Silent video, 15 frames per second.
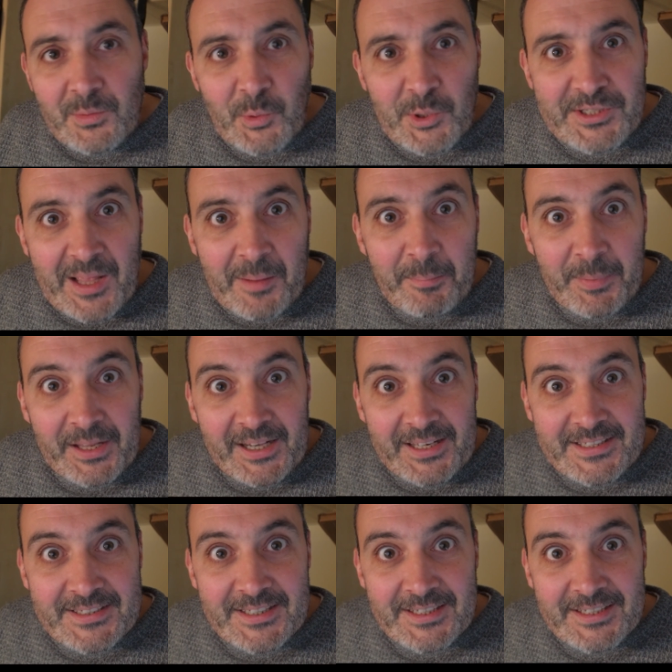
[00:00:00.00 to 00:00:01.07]
Where's that
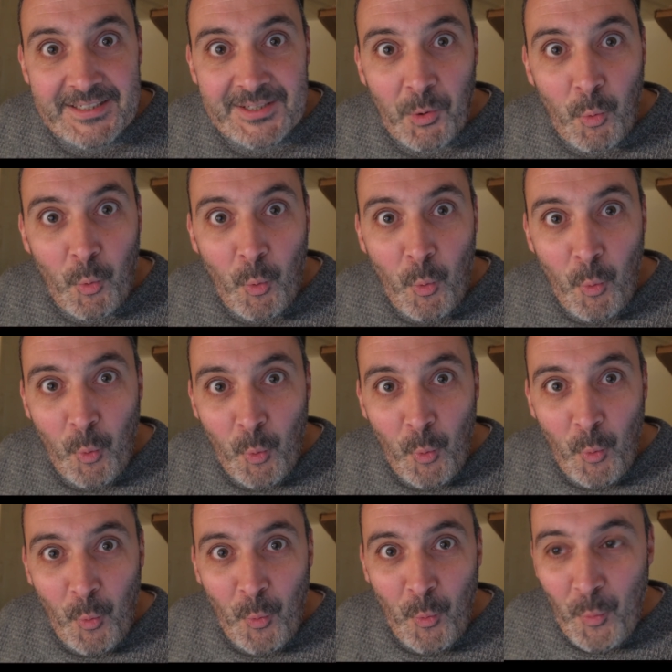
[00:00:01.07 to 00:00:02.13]
Bailey's?
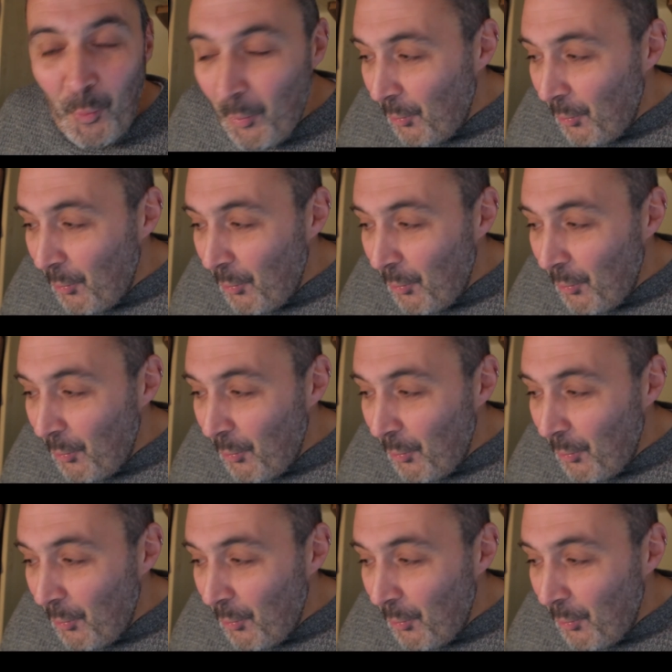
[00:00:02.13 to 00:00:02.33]
Ooh-hoo.